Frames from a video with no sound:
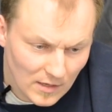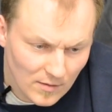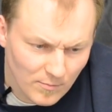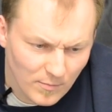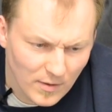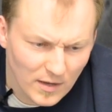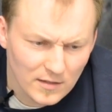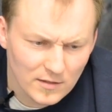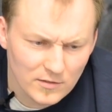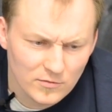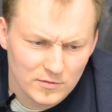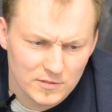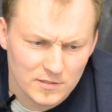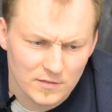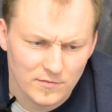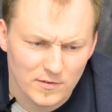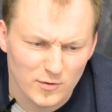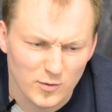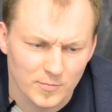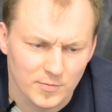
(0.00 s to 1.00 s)
but it was a
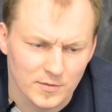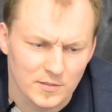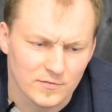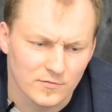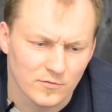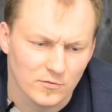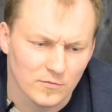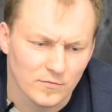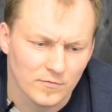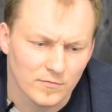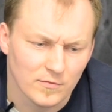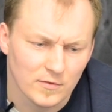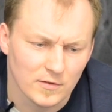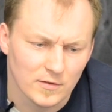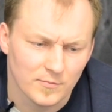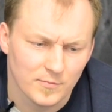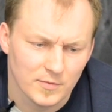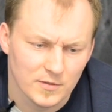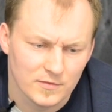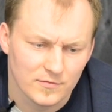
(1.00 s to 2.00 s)
very peaceful
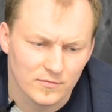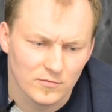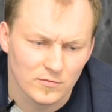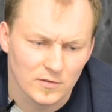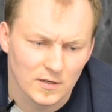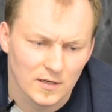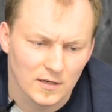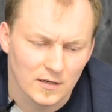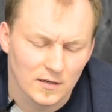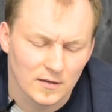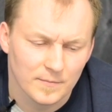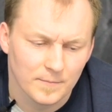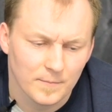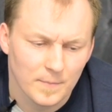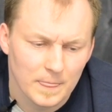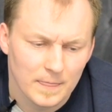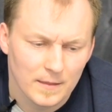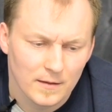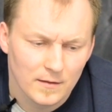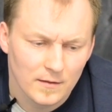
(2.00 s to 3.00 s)
peaceful uh,
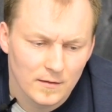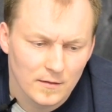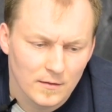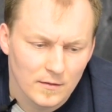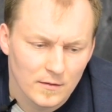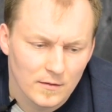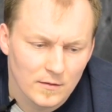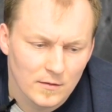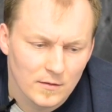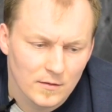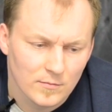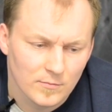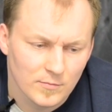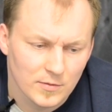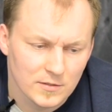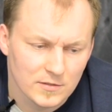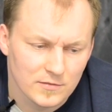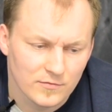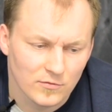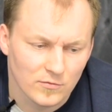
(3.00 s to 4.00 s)

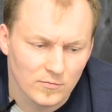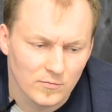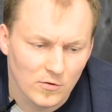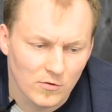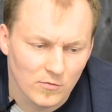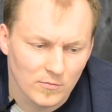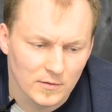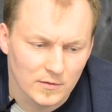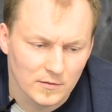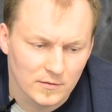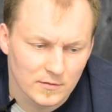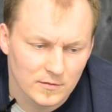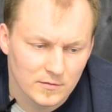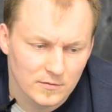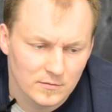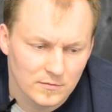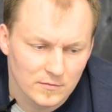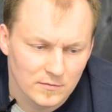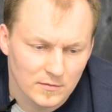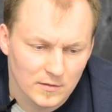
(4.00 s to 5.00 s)
peaceful moment
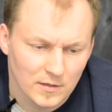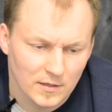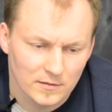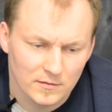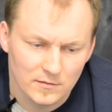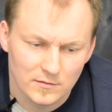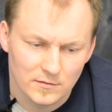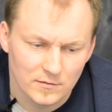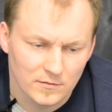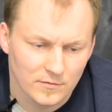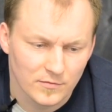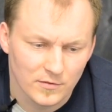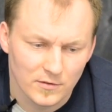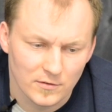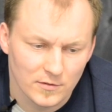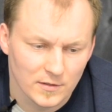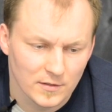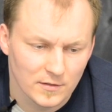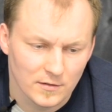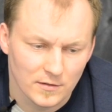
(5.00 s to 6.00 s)
I didn't
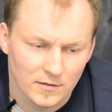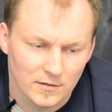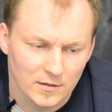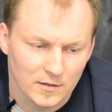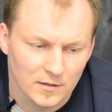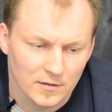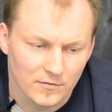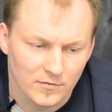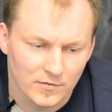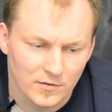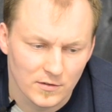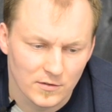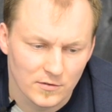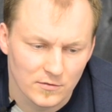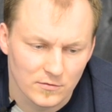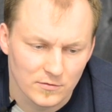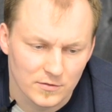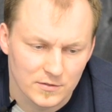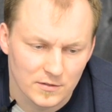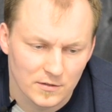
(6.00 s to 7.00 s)
feel any uh, fear
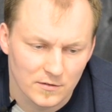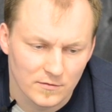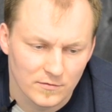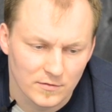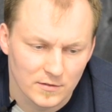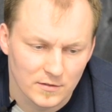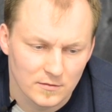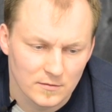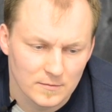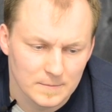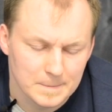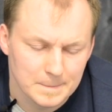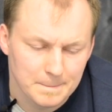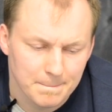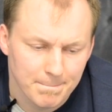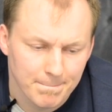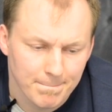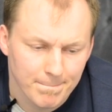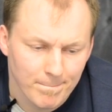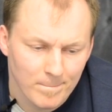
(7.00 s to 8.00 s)
or something
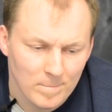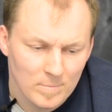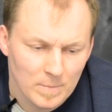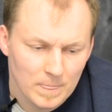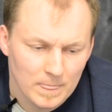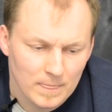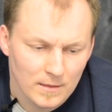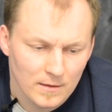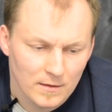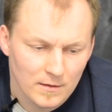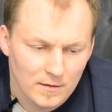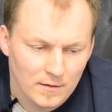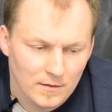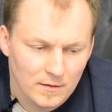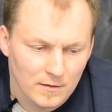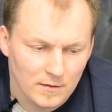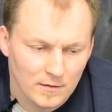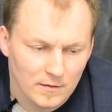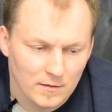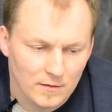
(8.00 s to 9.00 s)

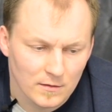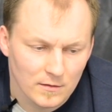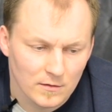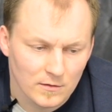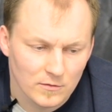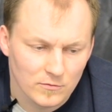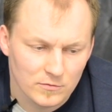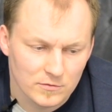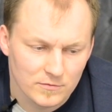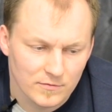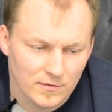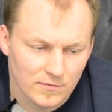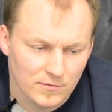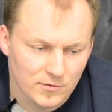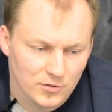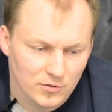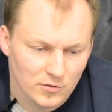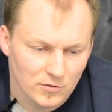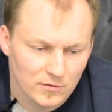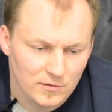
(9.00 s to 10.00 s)
uh, it was very
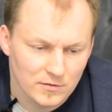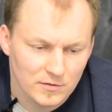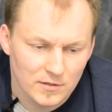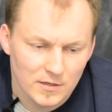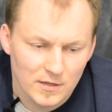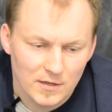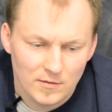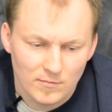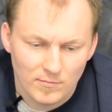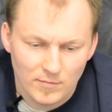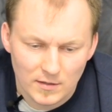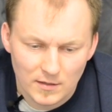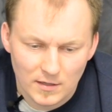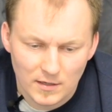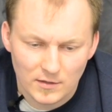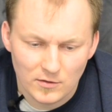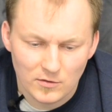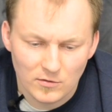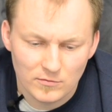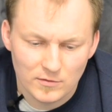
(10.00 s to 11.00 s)
short but
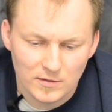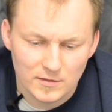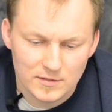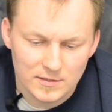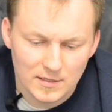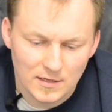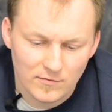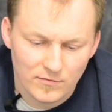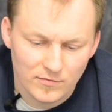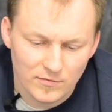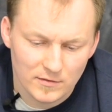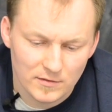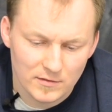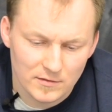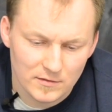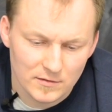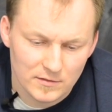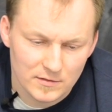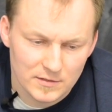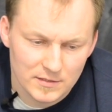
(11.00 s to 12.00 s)
I know that
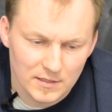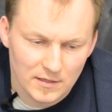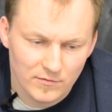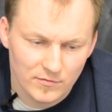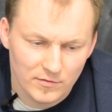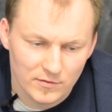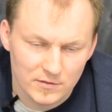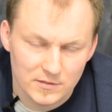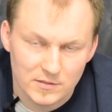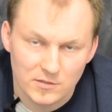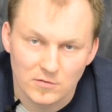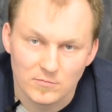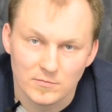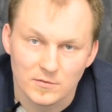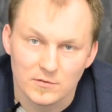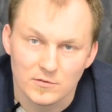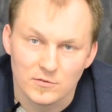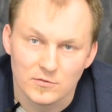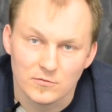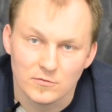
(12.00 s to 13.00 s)
something something is
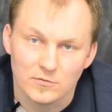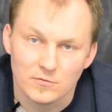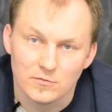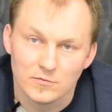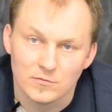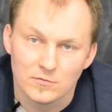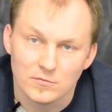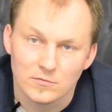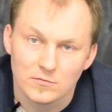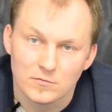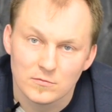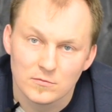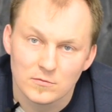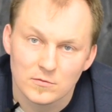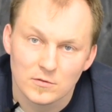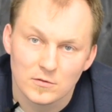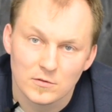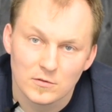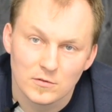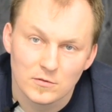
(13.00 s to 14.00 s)
coming to
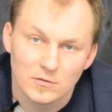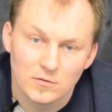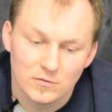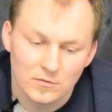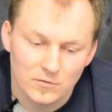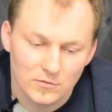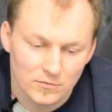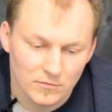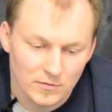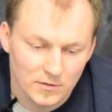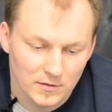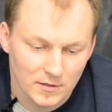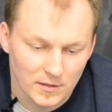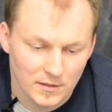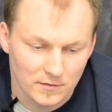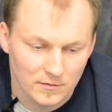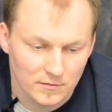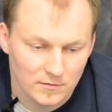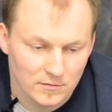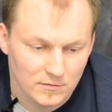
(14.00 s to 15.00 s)
to an
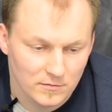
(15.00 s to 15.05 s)
end